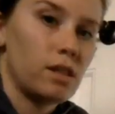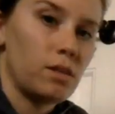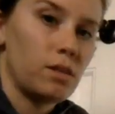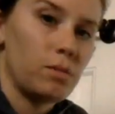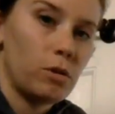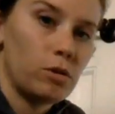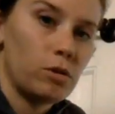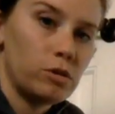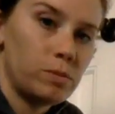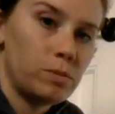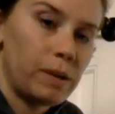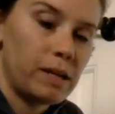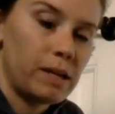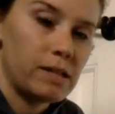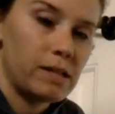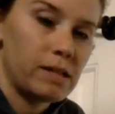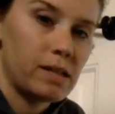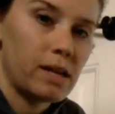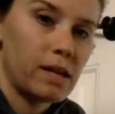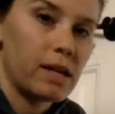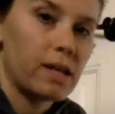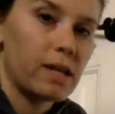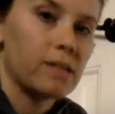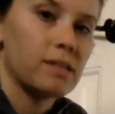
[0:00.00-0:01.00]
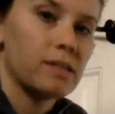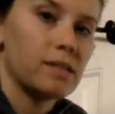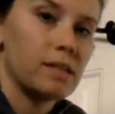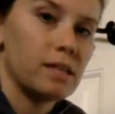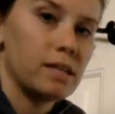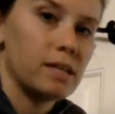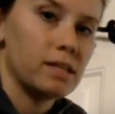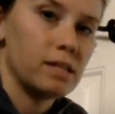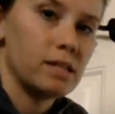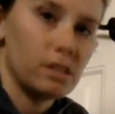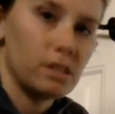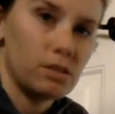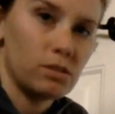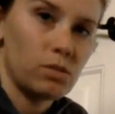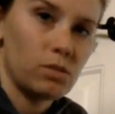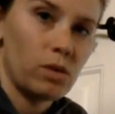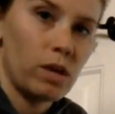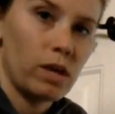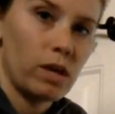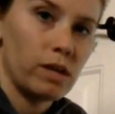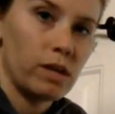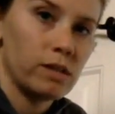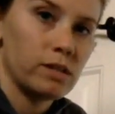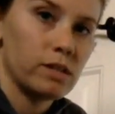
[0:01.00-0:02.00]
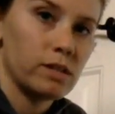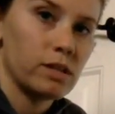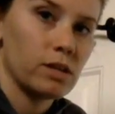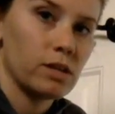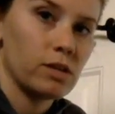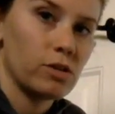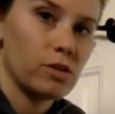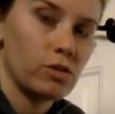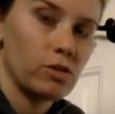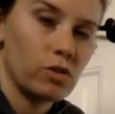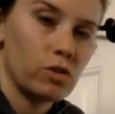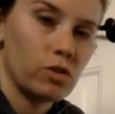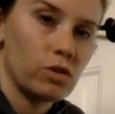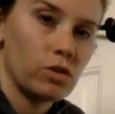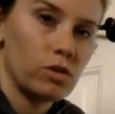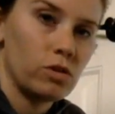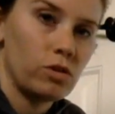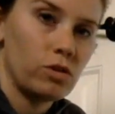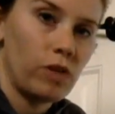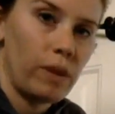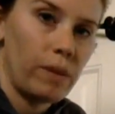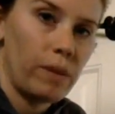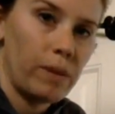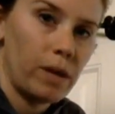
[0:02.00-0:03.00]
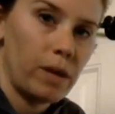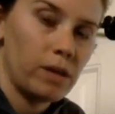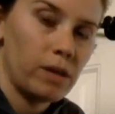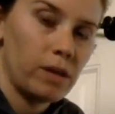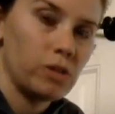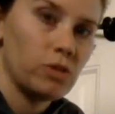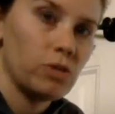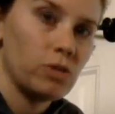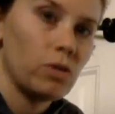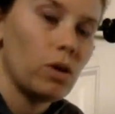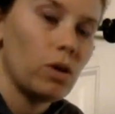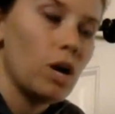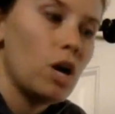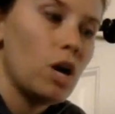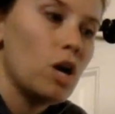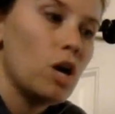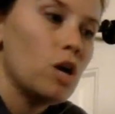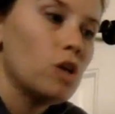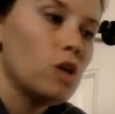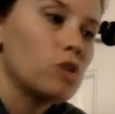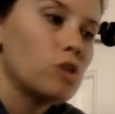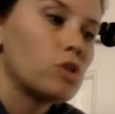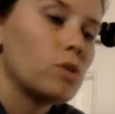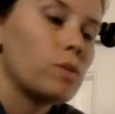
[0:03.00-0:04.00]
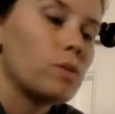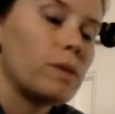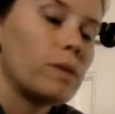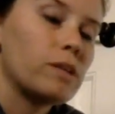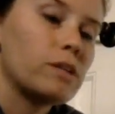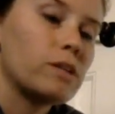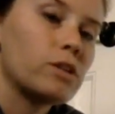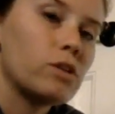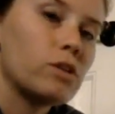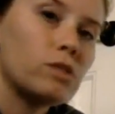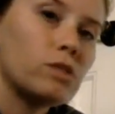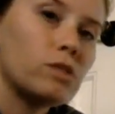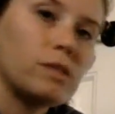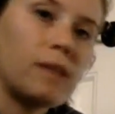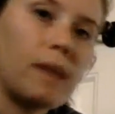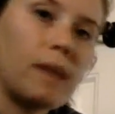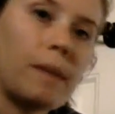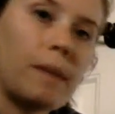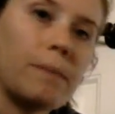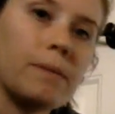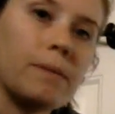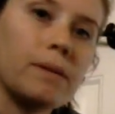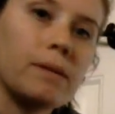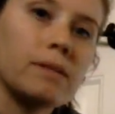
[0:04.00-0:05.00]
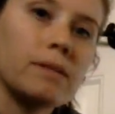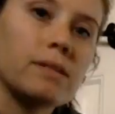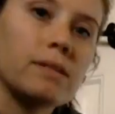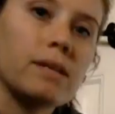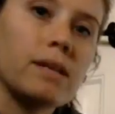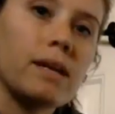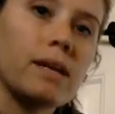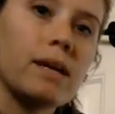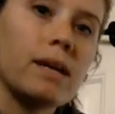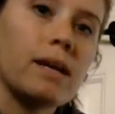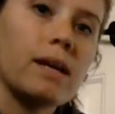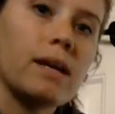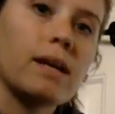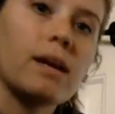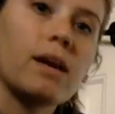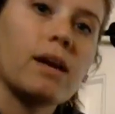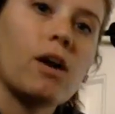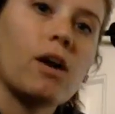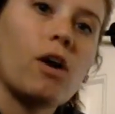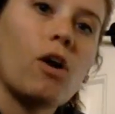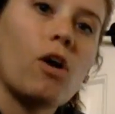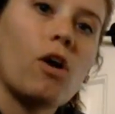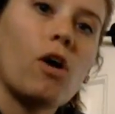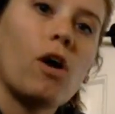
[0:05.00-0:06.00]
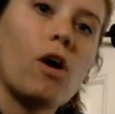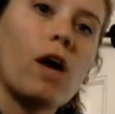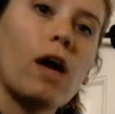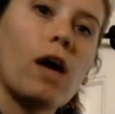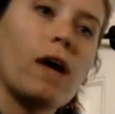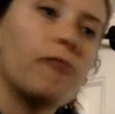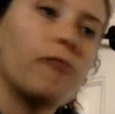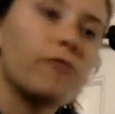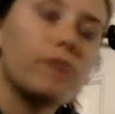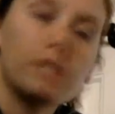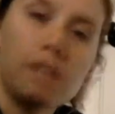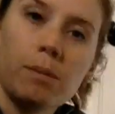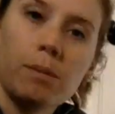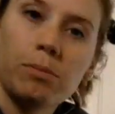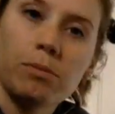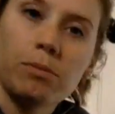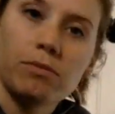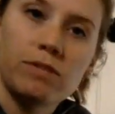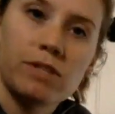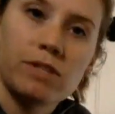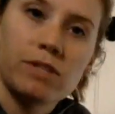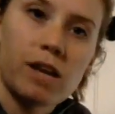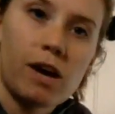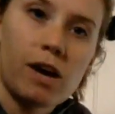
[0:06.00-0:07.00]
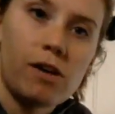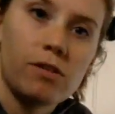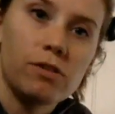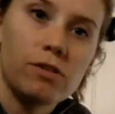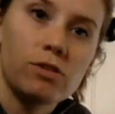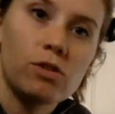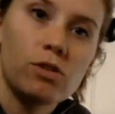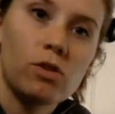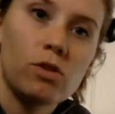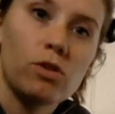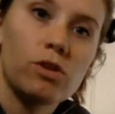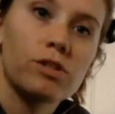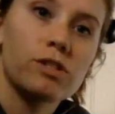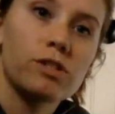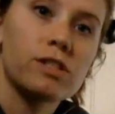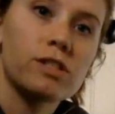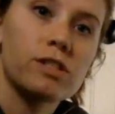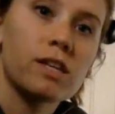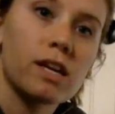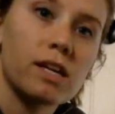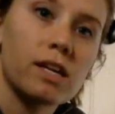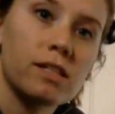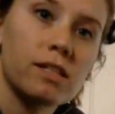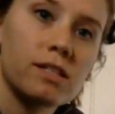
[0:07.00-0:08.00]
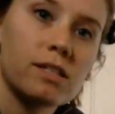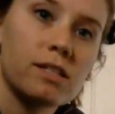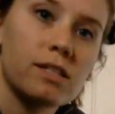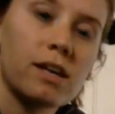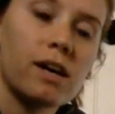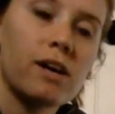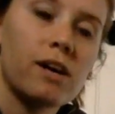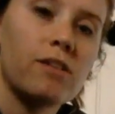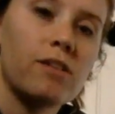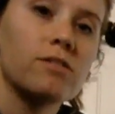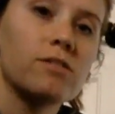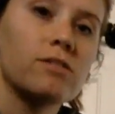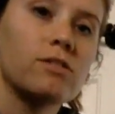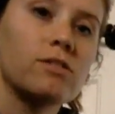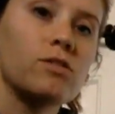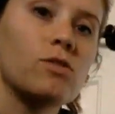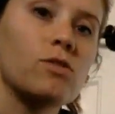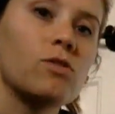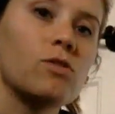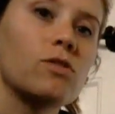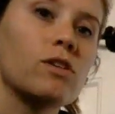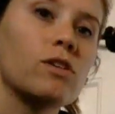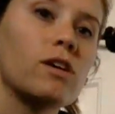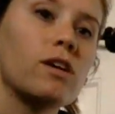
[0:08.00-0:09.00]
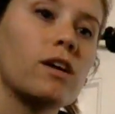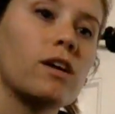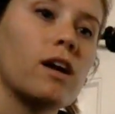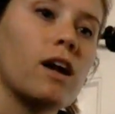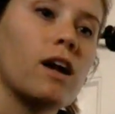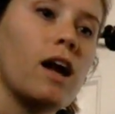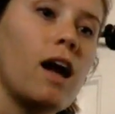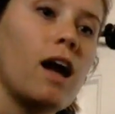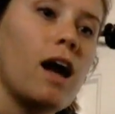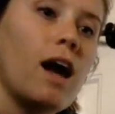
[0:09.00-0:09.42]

the most basic, it's the easiest one to grab onto. So mitosis happens in every type of cell. So your skin cells, your